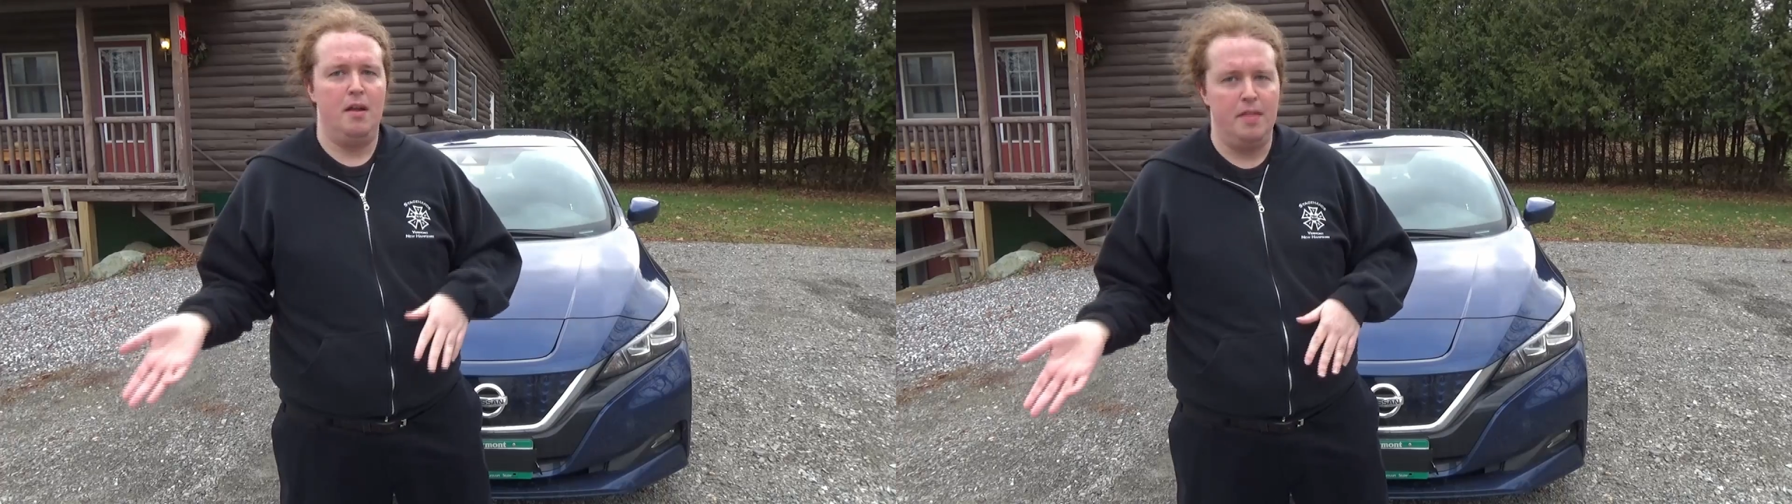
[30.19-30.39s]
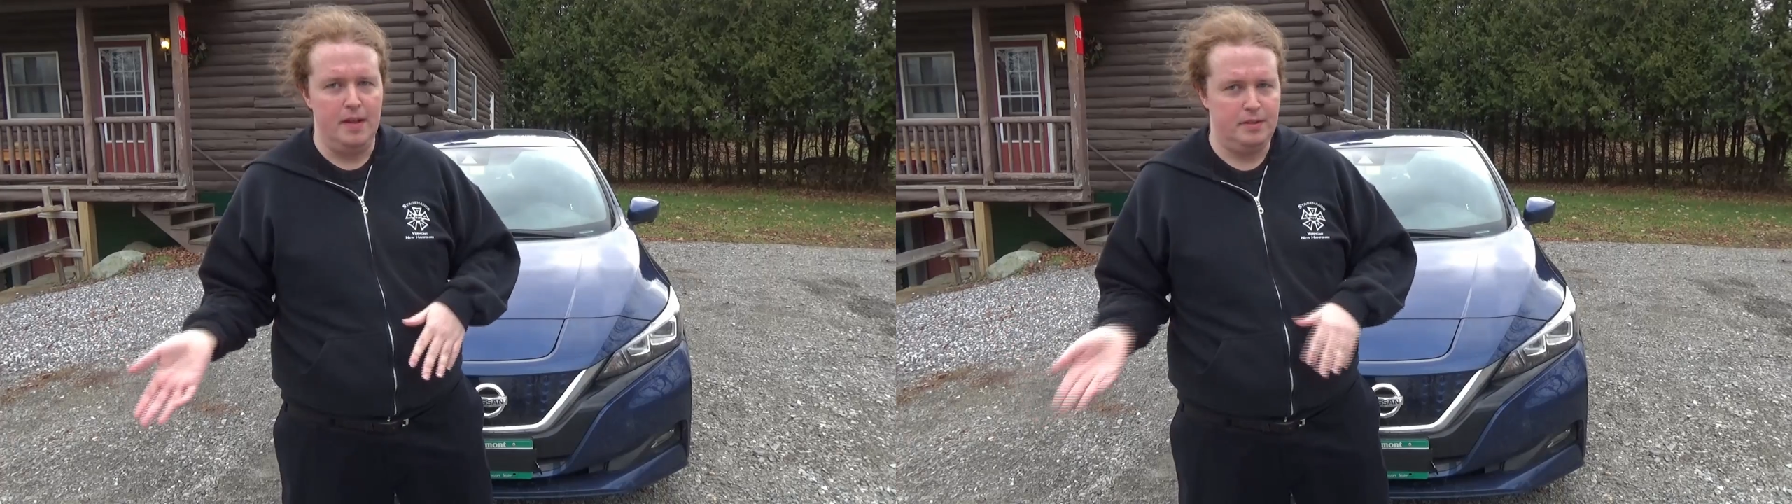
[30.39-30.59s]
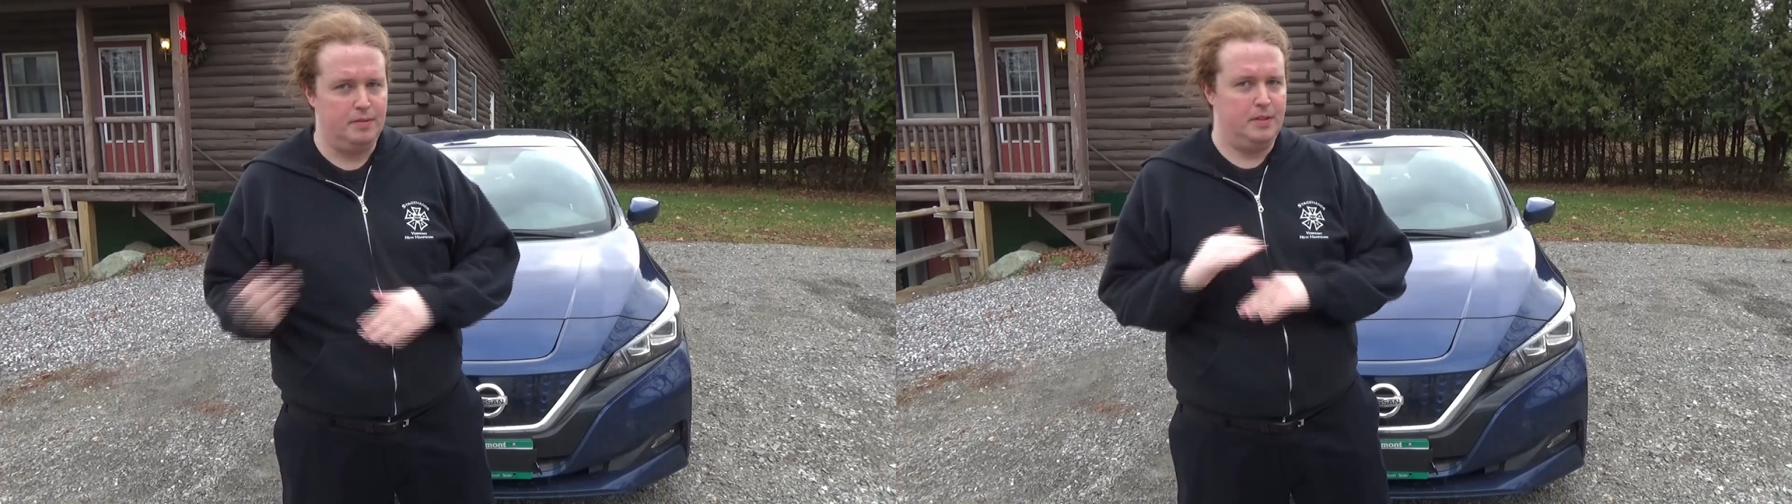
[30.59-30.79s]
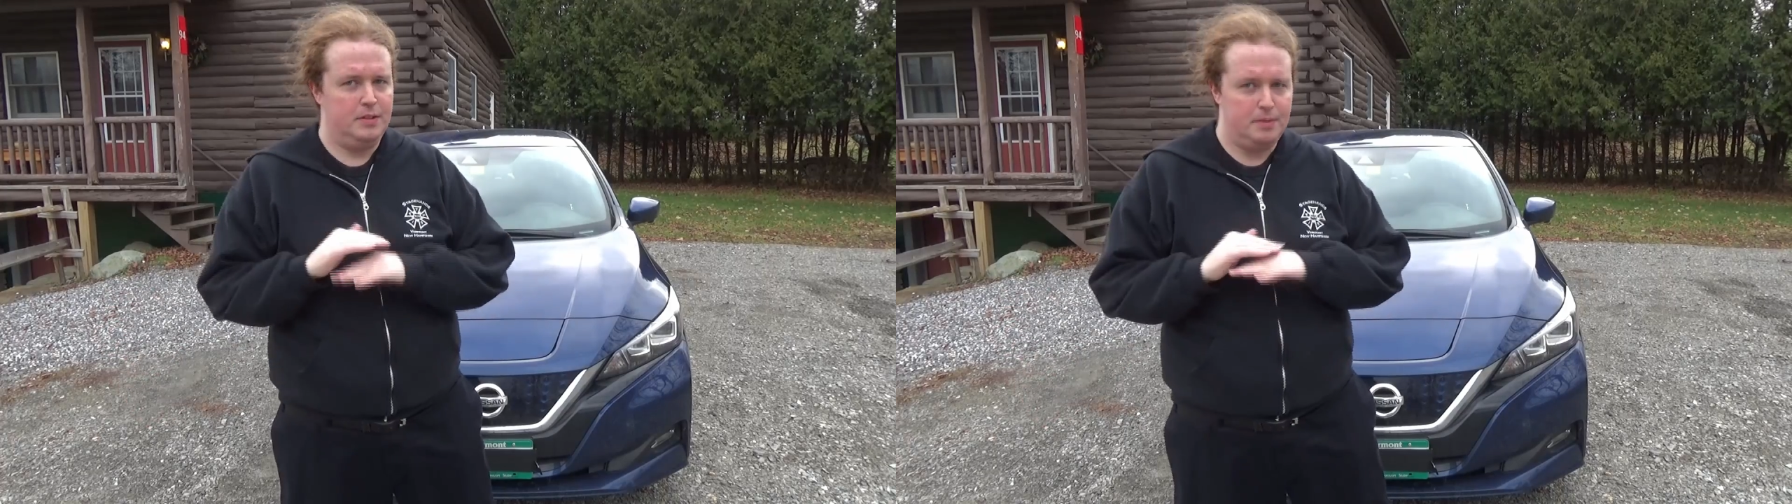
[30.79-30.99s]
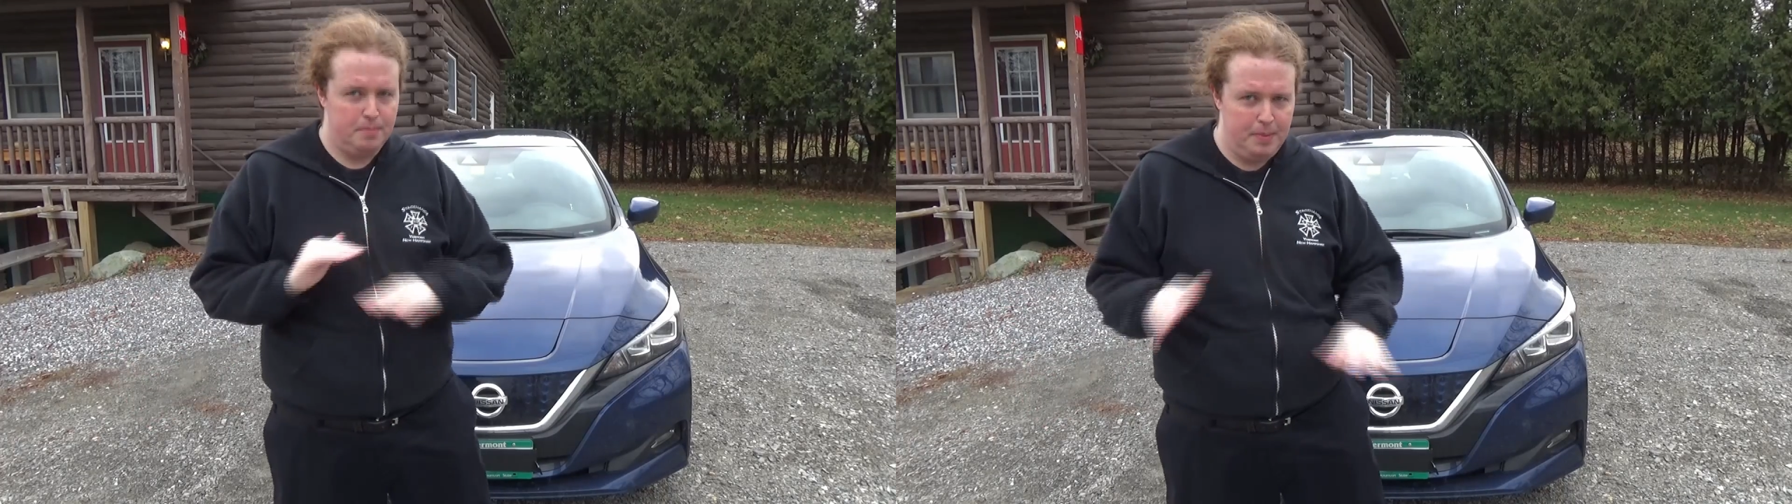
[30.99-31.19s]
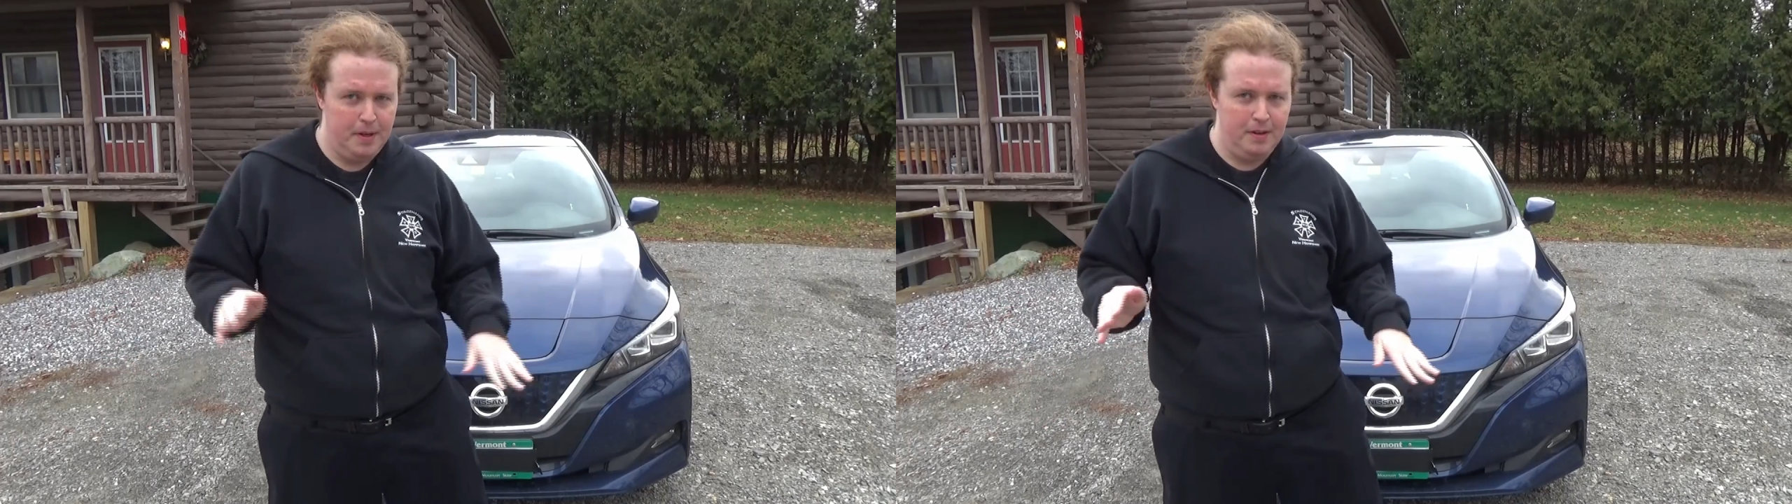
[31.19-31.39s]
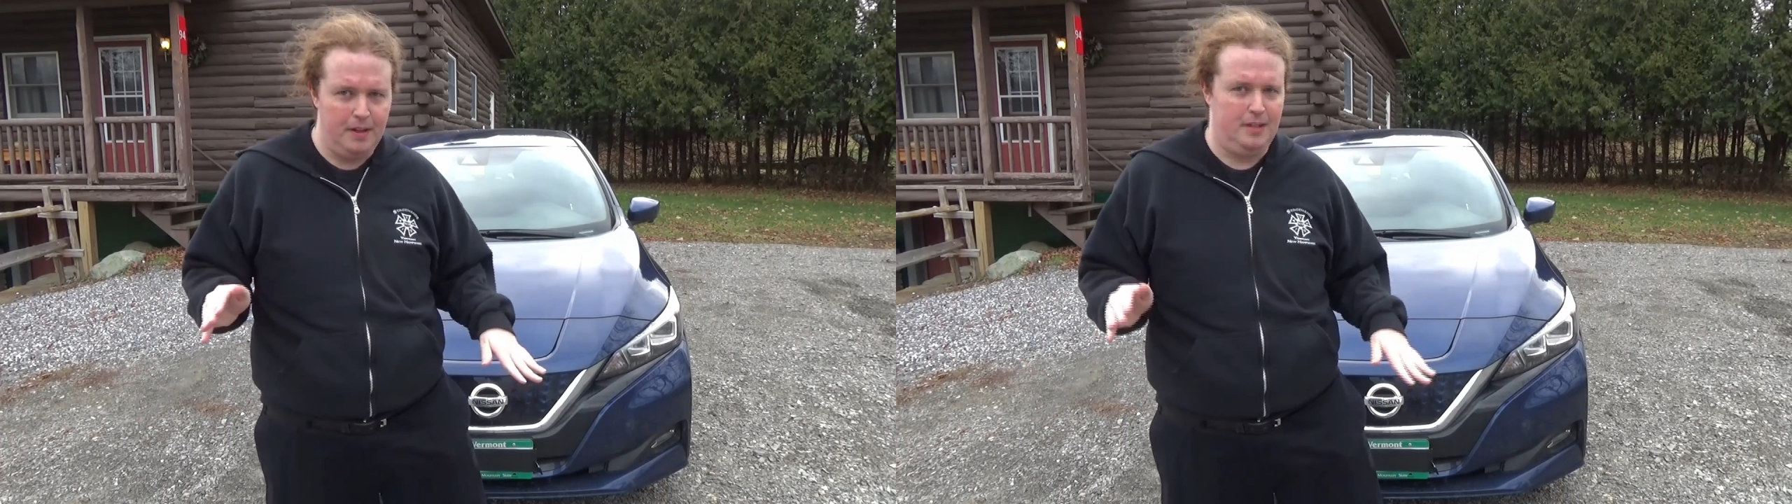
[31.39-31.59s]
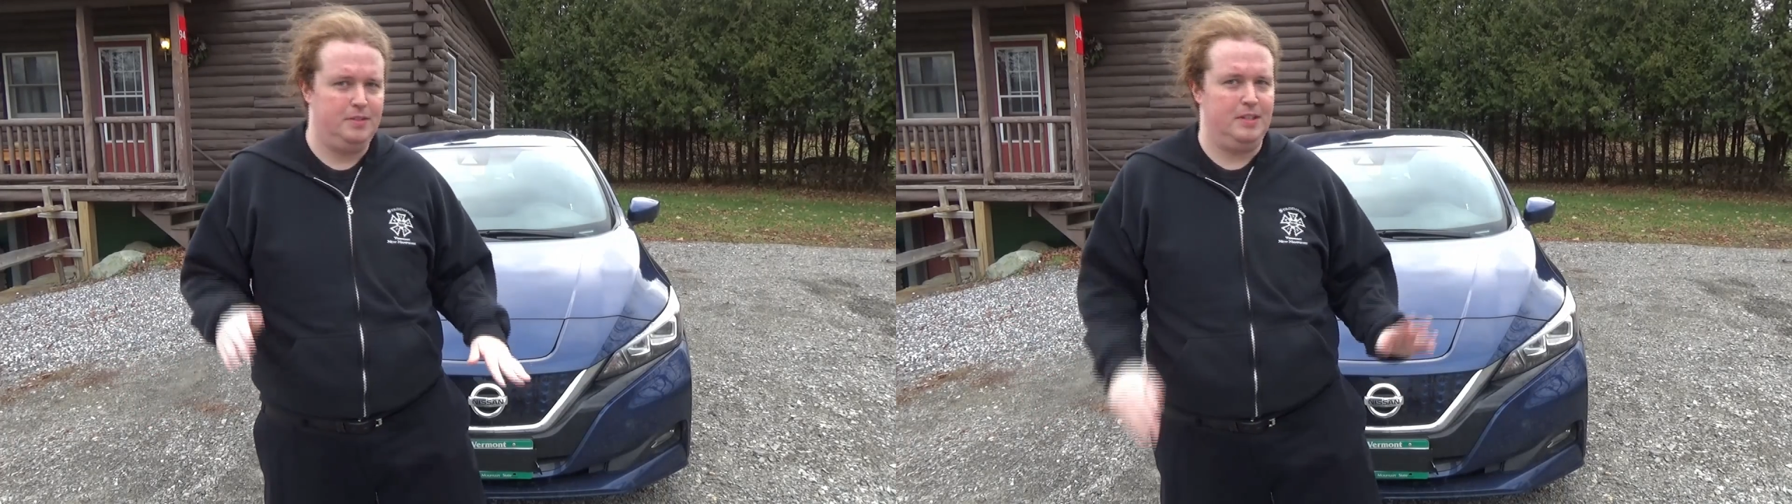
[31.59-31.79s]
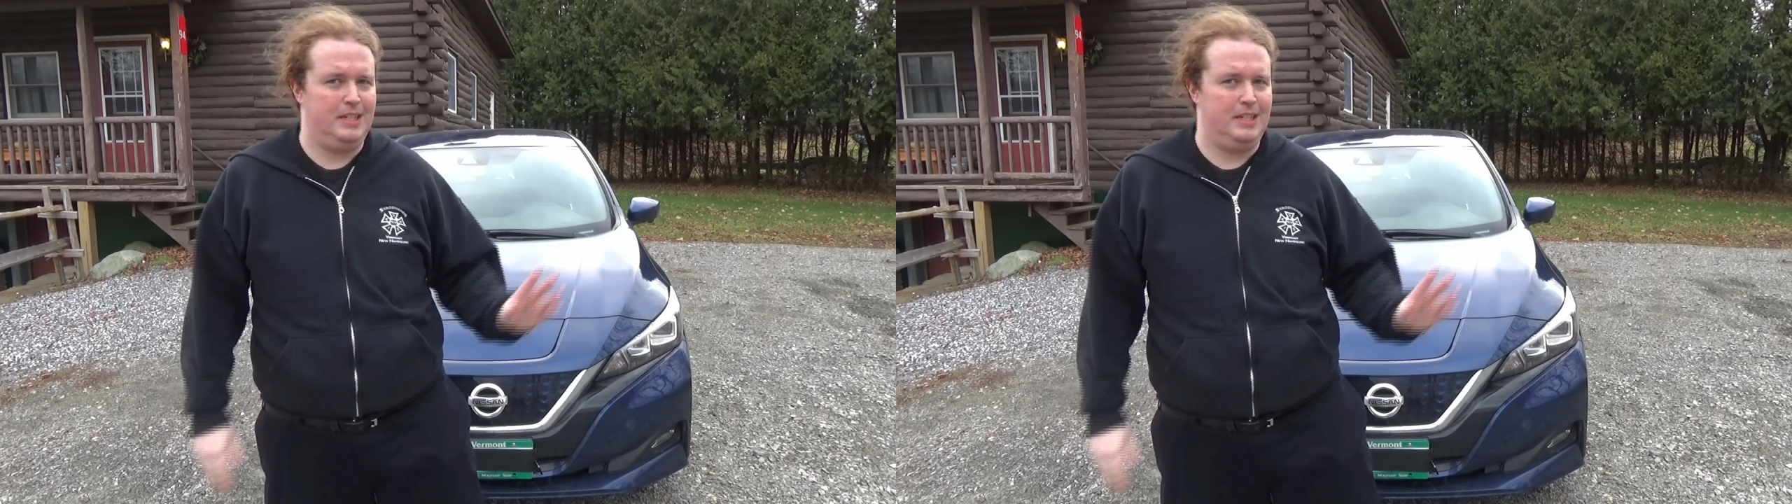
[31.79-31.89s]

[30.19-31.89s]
This one's pure electric,